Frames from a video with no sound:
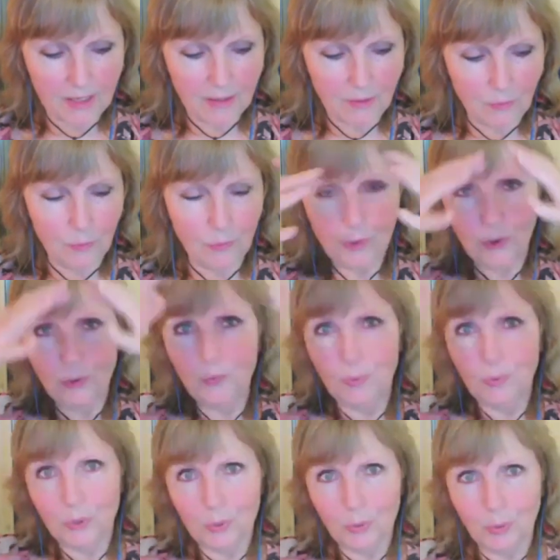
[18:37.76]
woo
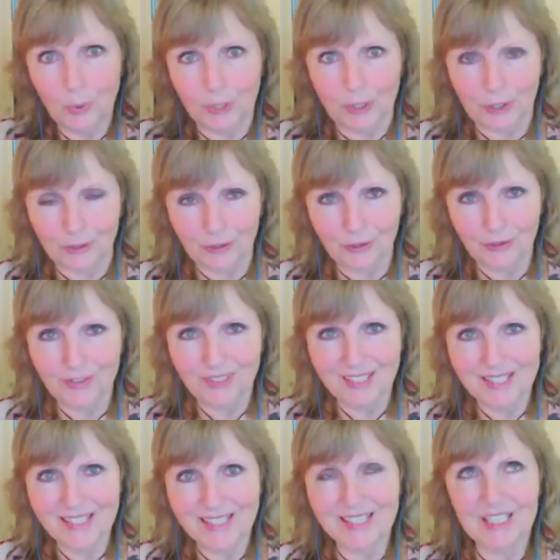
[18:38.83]
woo world,
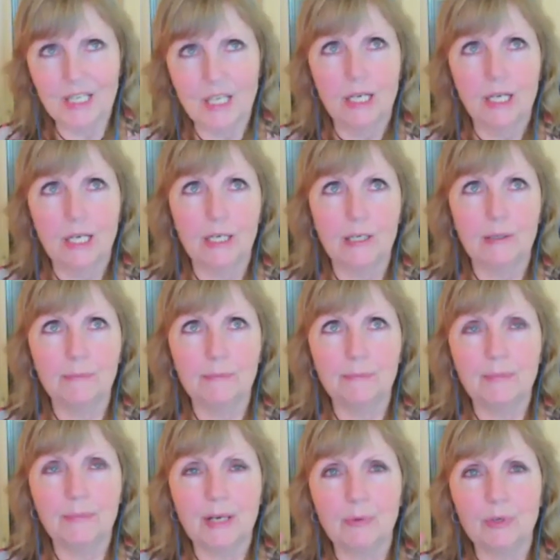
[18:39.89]
this, um,
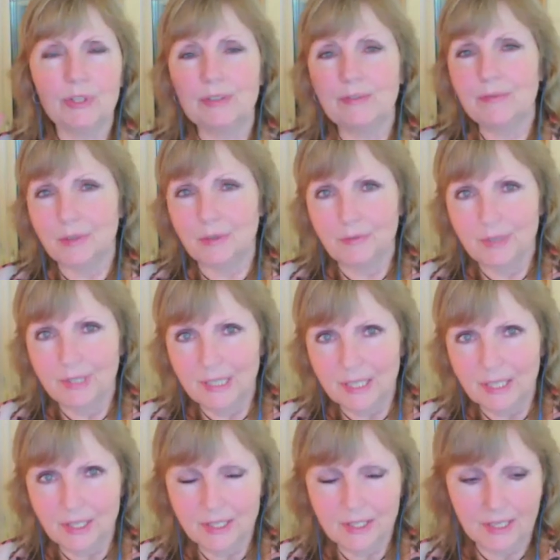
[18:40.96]
I wasn't very
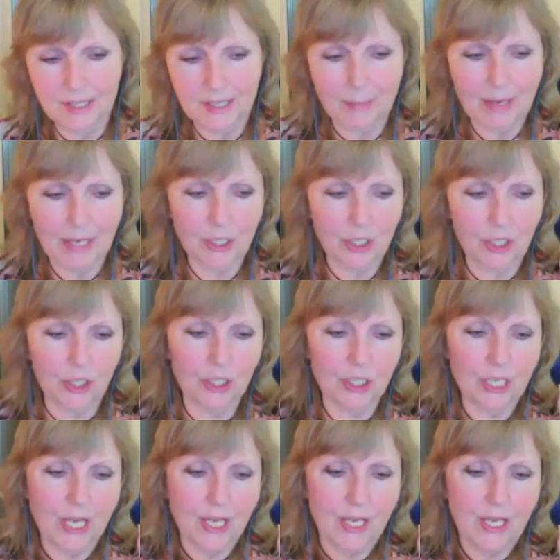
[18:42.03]
religious, as I mentioned.
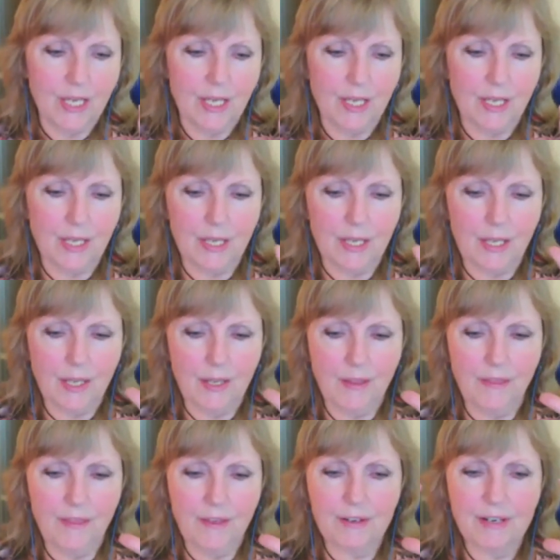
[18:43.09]

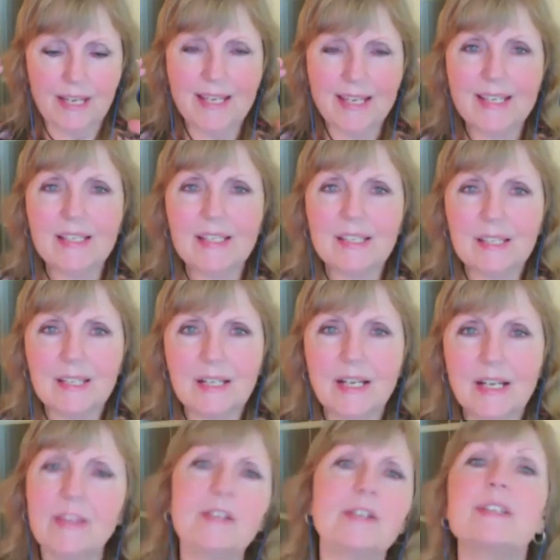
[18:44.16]
There is
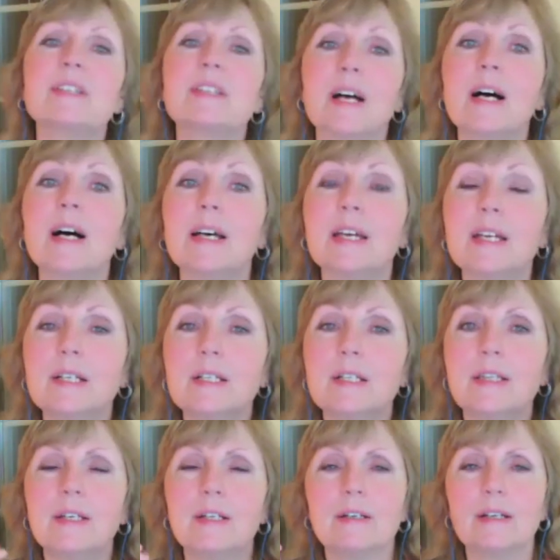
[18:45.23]
another side,
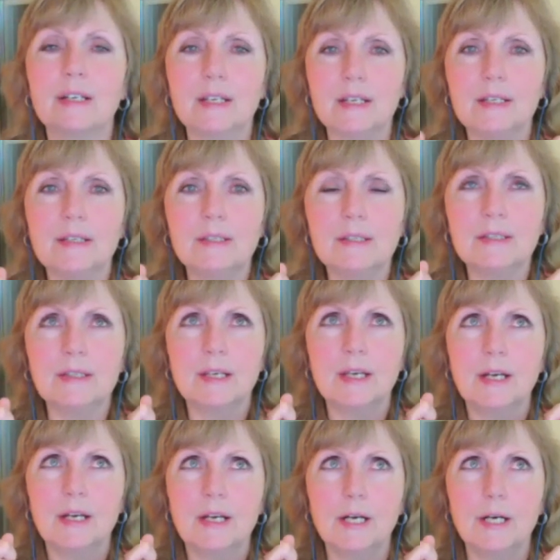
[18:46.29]
there is
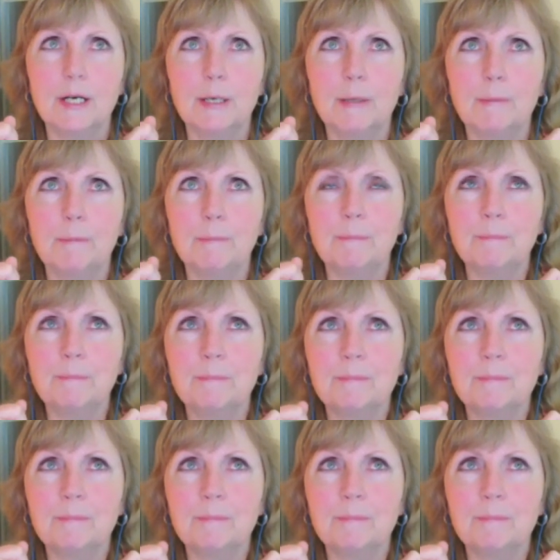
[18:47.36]
um,